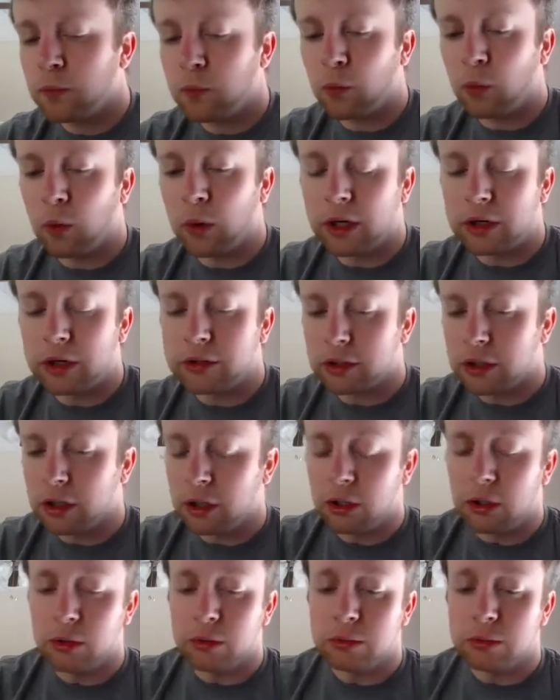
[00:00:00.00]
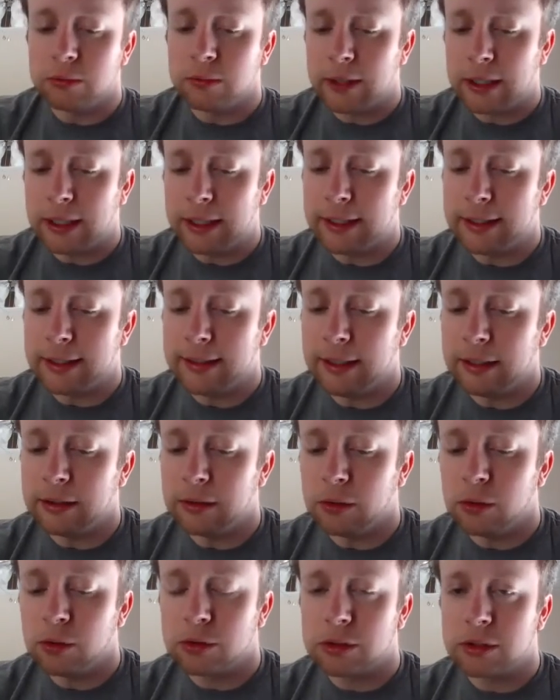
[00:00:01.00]
where to go and
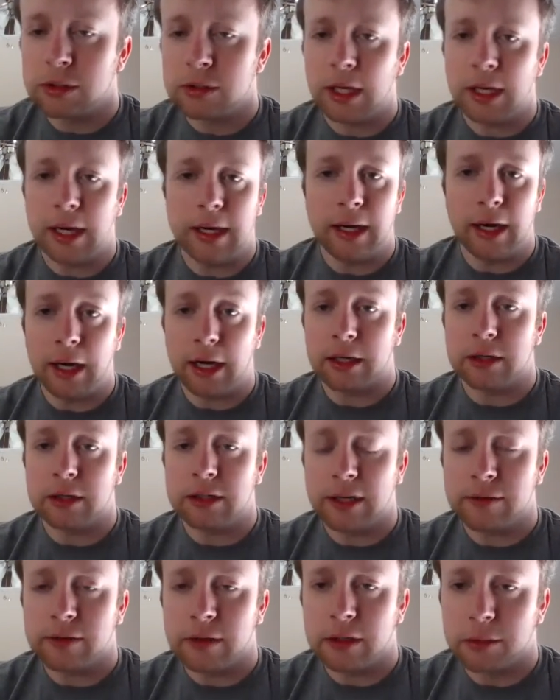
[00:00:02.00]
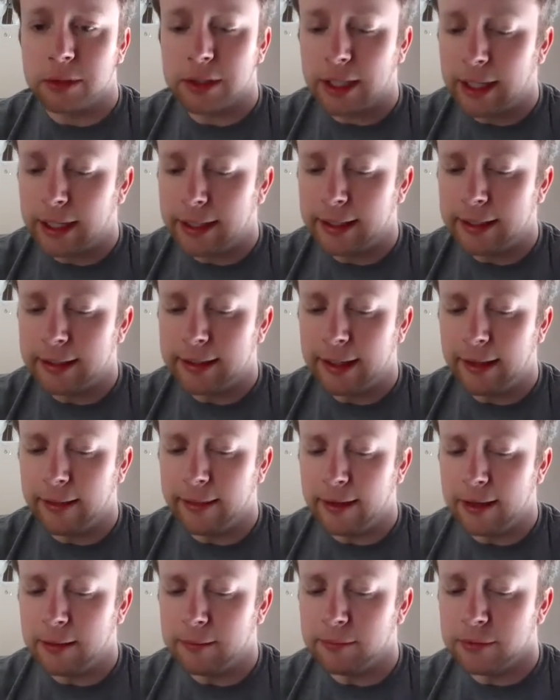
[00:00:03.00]
who I could definitely rely on
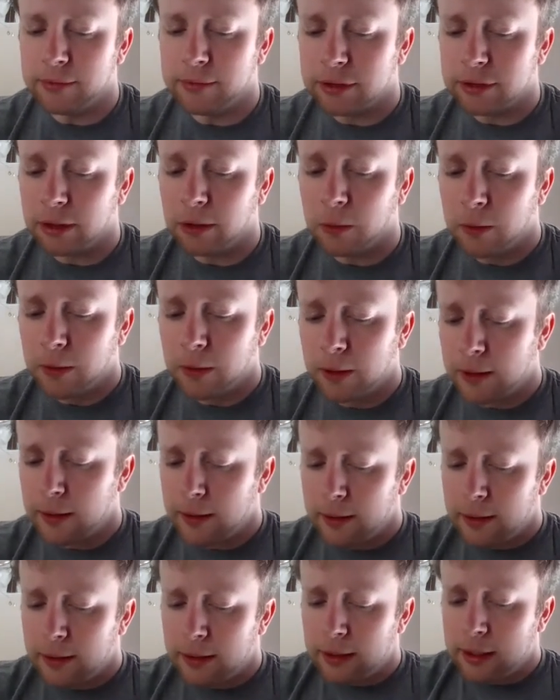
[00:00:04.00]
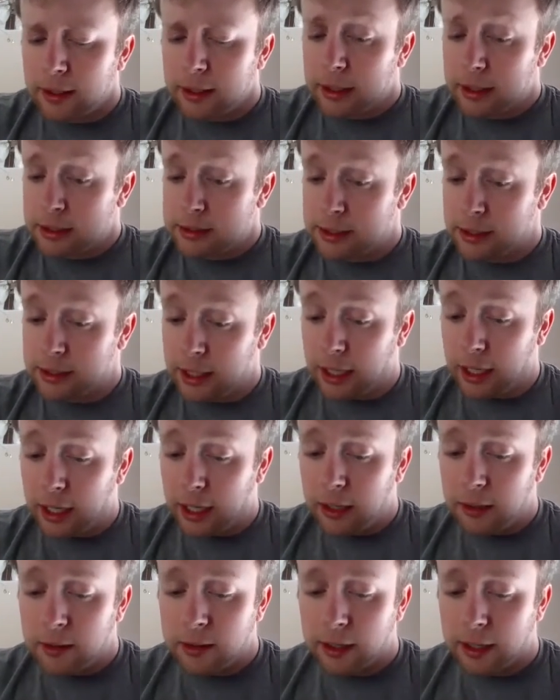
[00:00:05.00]
them. So
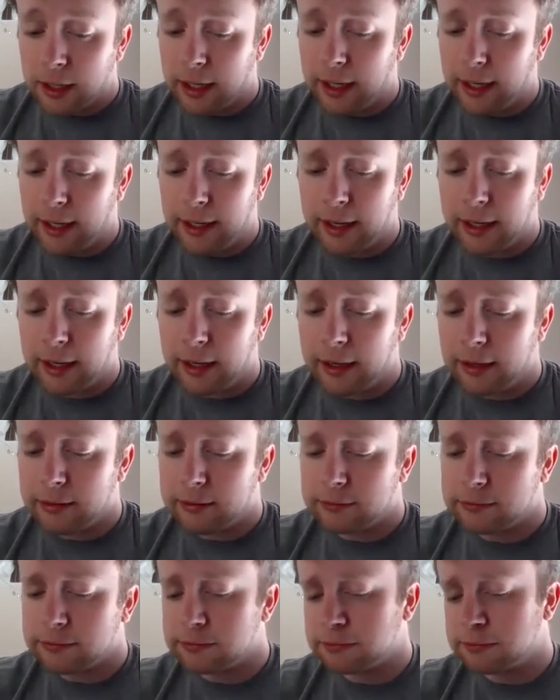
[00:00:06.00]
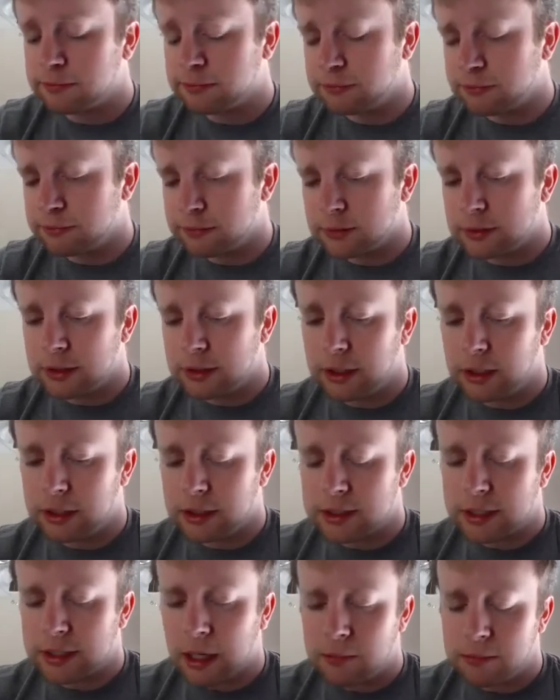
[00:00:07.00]
today I have
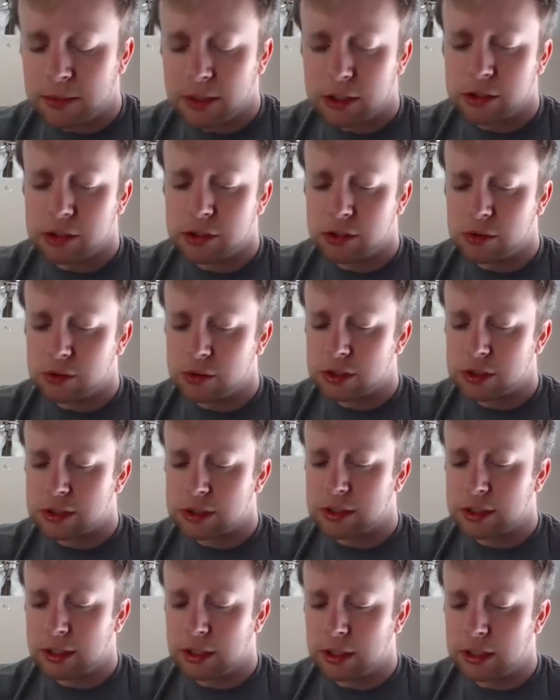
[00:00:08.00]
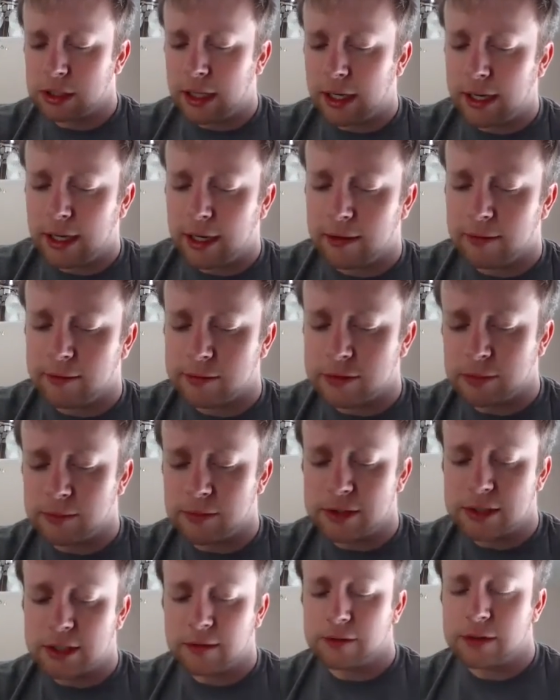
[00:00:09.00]
some issues still. I have some
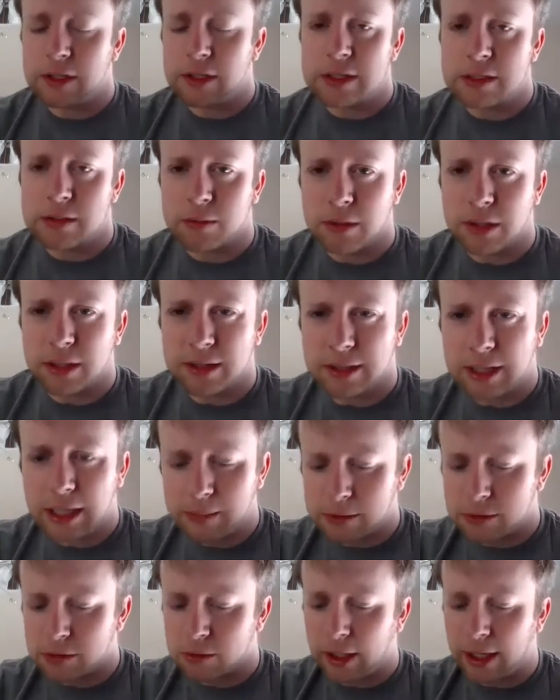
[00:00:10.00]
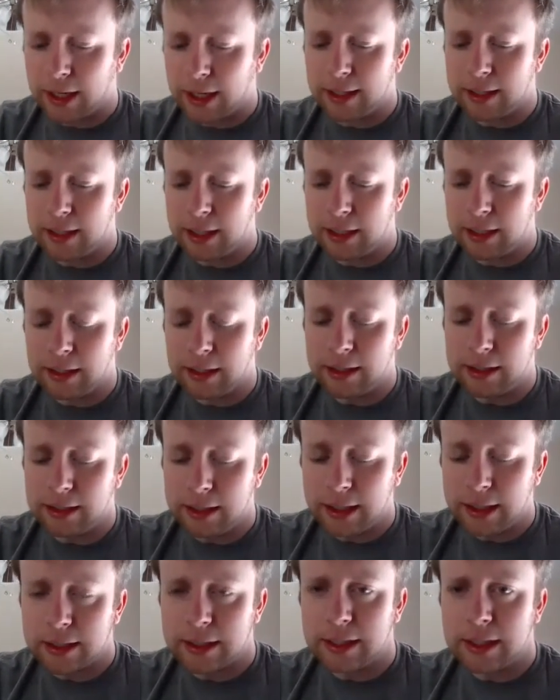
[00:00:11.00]
stiffness with deep squatting and
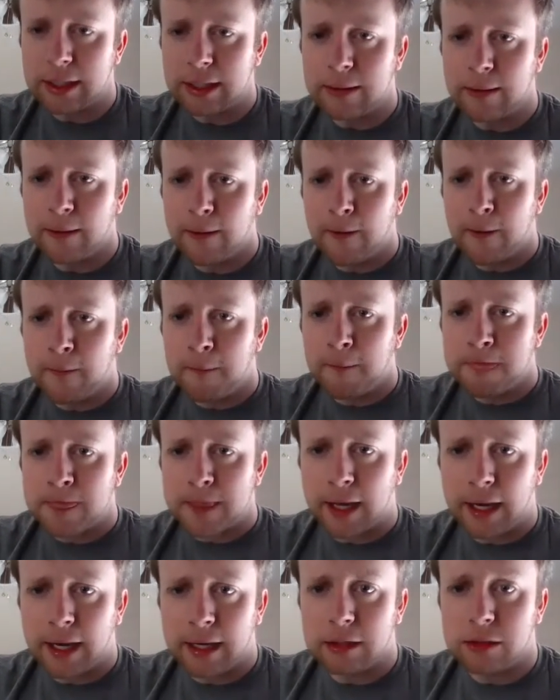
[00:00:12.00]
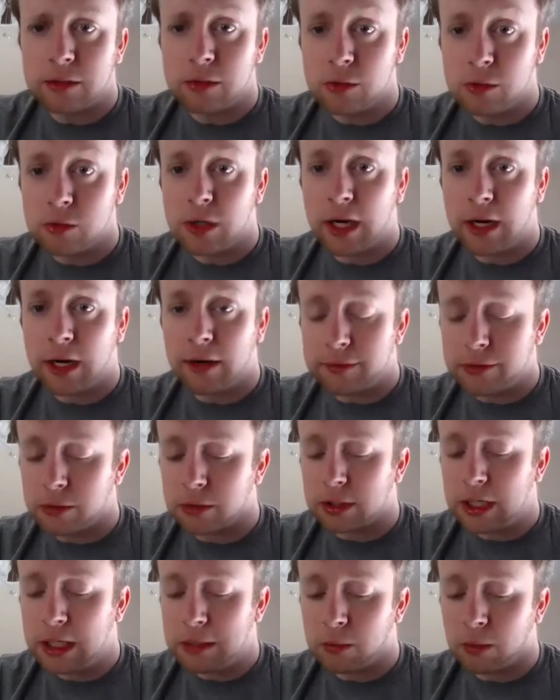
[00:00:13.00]
kneeling. I do have to
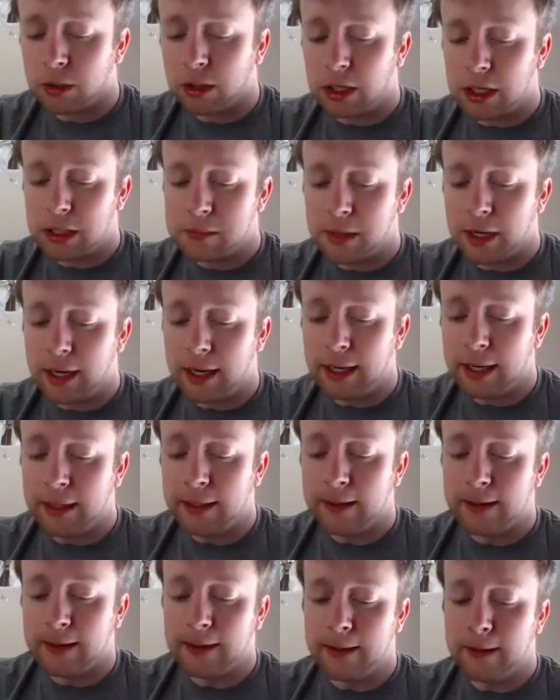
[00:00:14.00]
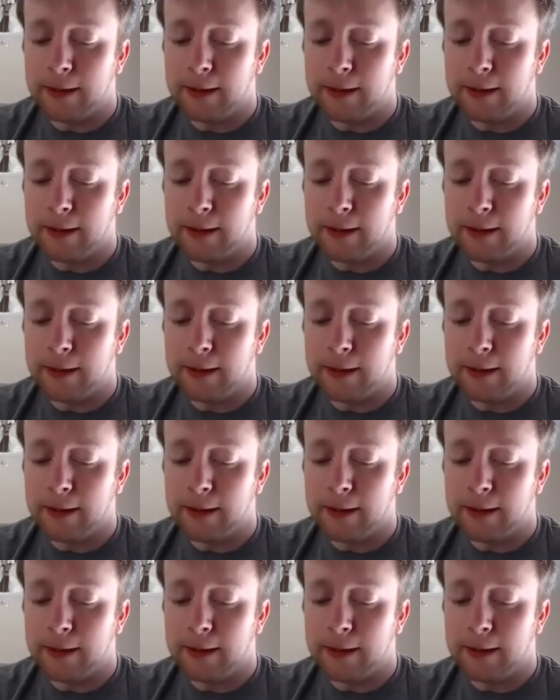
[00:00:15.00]
keep wearing my